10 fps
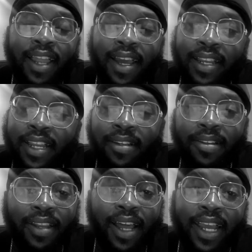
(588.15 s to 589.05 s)
Like they
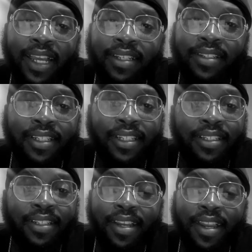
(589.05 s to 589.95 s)
look like
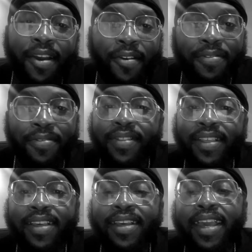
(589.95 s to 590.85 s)
death,
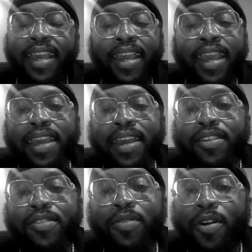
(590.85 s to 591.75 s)
and
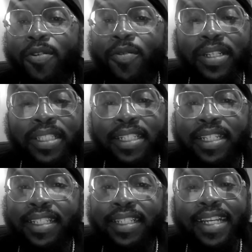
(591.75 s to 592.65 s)
you don't want to
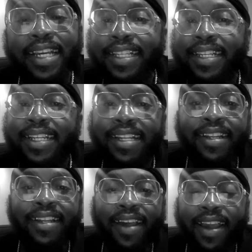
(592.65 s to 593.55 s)
touch nothing in
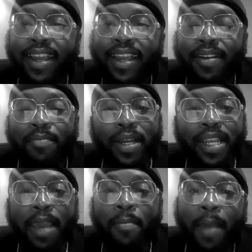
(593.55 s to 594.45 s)
them. Like, but
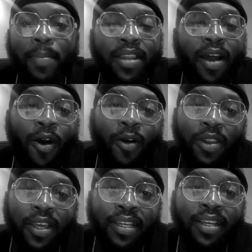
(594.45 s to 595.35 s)
that might be the
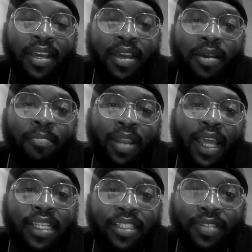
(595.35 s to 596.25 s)
only
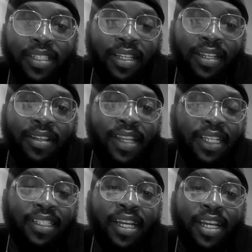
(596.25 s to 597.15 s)
place in the
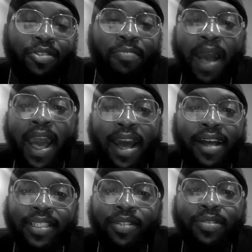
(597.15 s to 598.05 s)
next 100
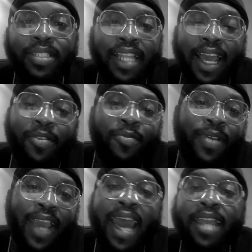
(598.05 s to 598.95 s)
miles. So it's like you
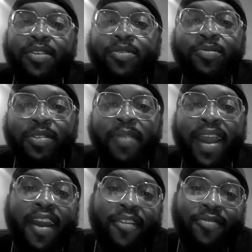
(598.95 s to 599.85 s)
gotta use the
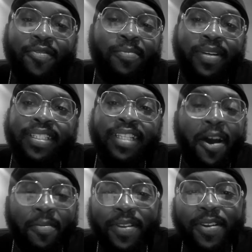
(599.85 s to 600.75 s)
bathroom or
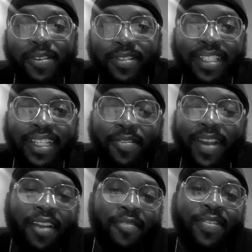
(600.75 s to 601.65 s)
something, you know what I'm saying? You
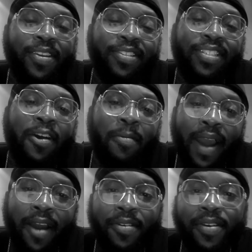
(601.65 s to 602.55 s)
gotta figure something out.